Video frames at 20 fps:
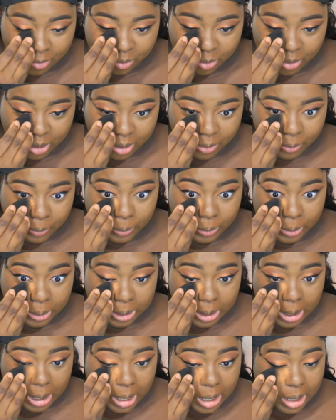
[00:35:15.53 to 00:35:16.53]
but when
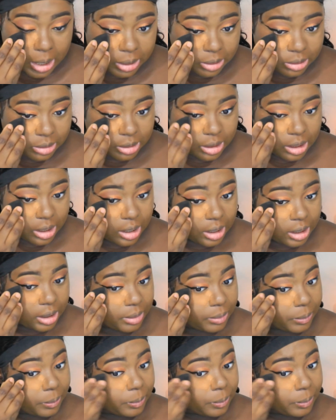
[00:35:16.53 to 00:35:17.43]
I say